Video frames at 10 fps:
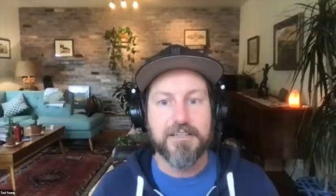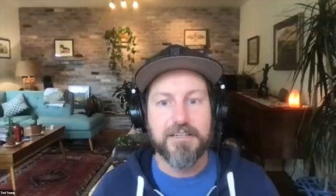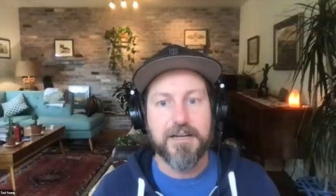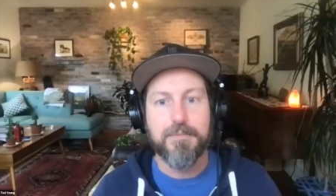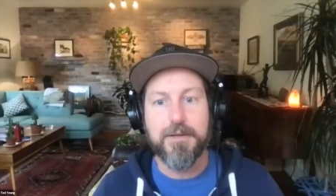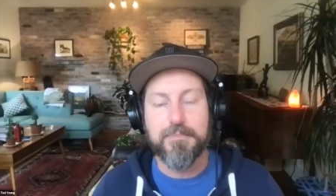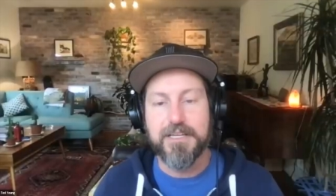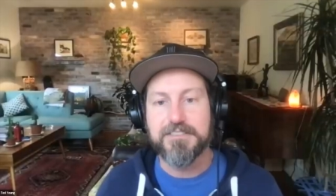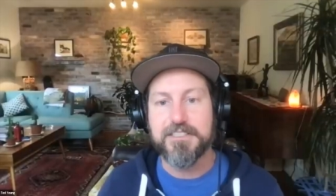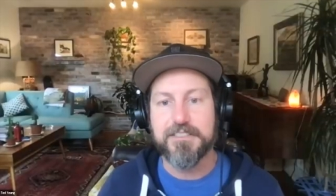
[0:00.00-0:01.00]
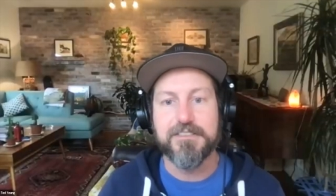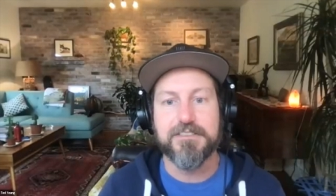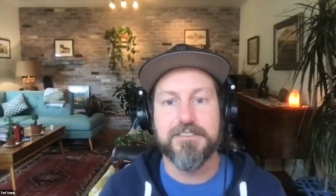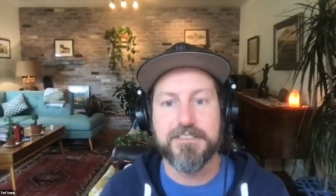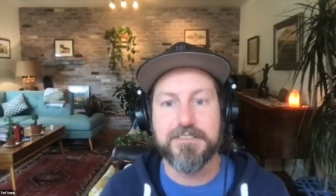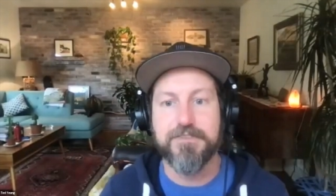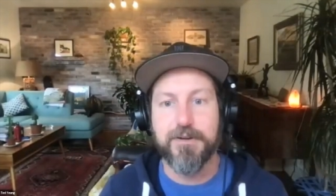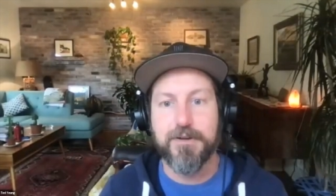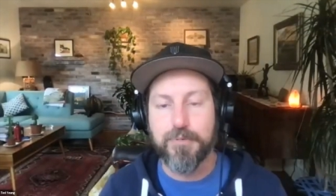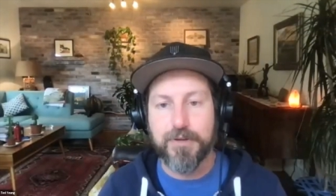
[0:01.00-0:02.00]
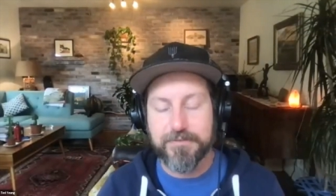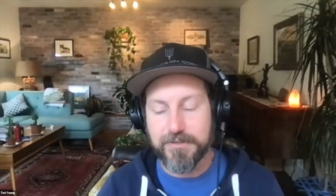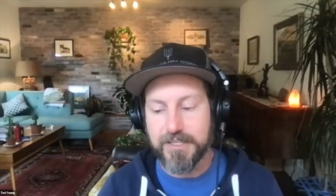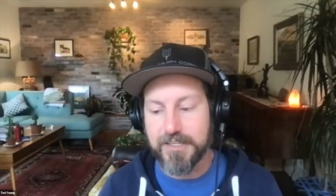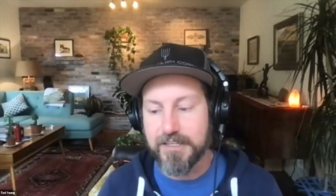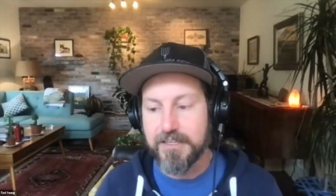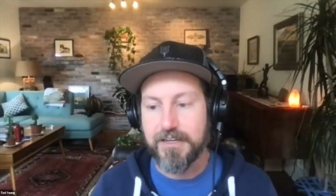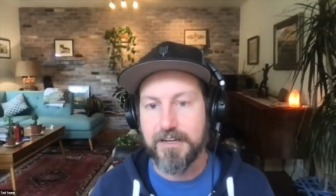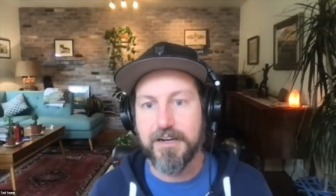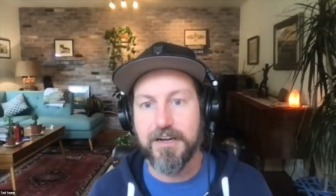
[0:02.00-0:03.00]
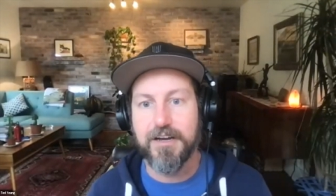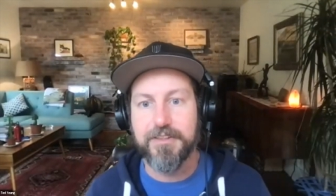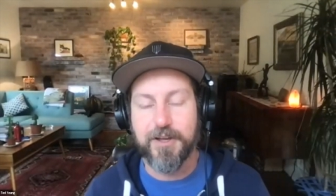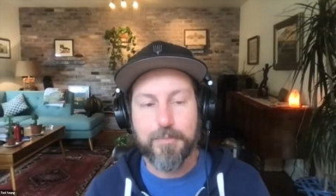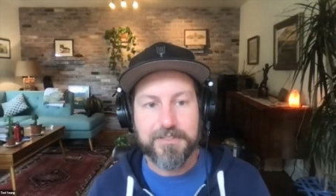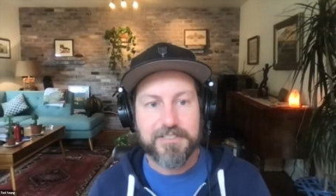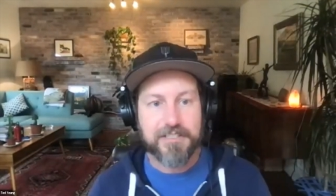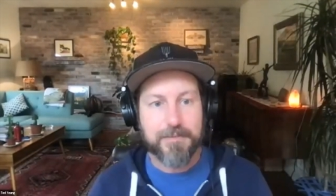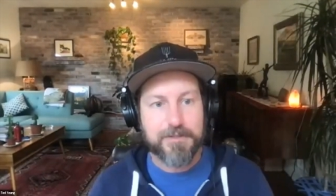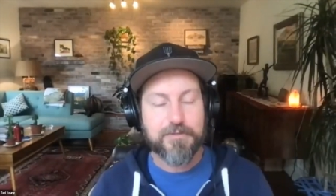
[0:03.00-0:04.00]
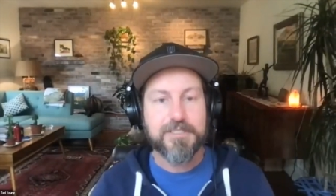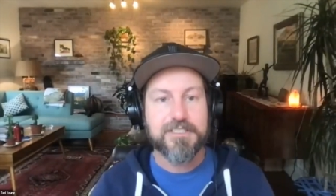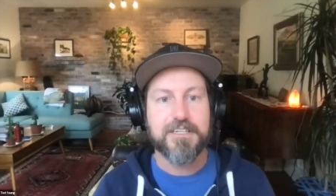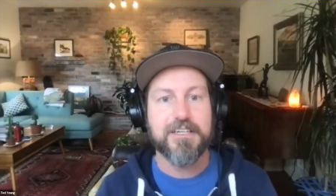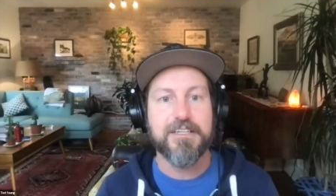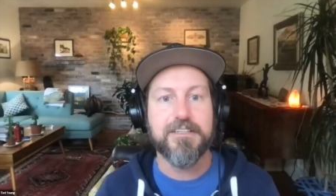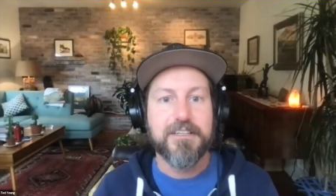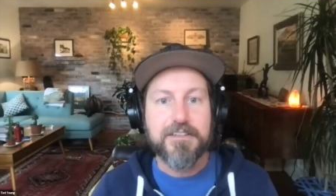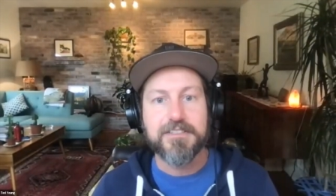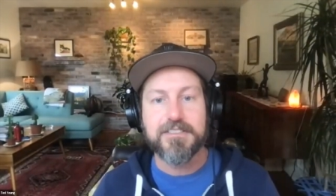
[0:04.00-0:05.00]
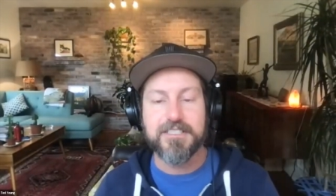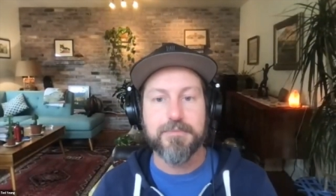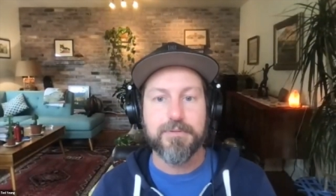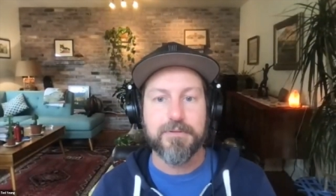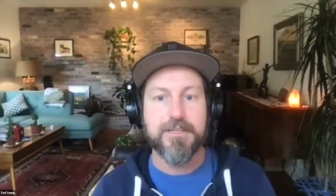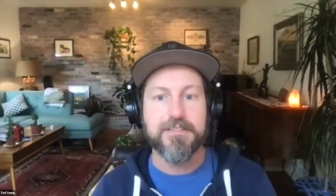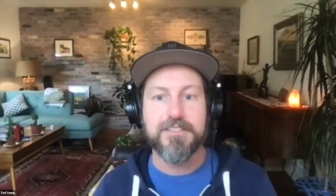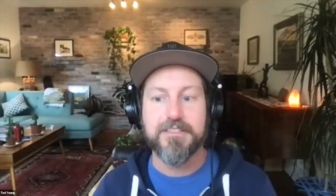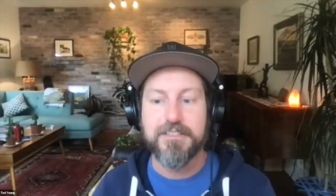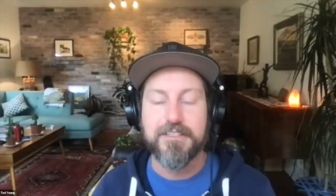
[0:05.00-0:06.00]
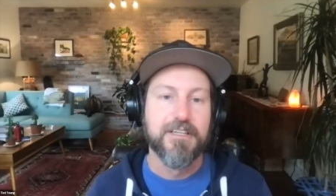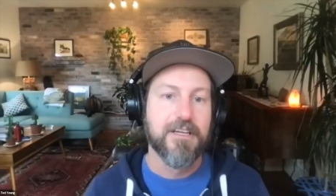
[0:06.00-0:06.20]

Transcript: I might mention just very briefly on the OpenTelemetry side, this is implemented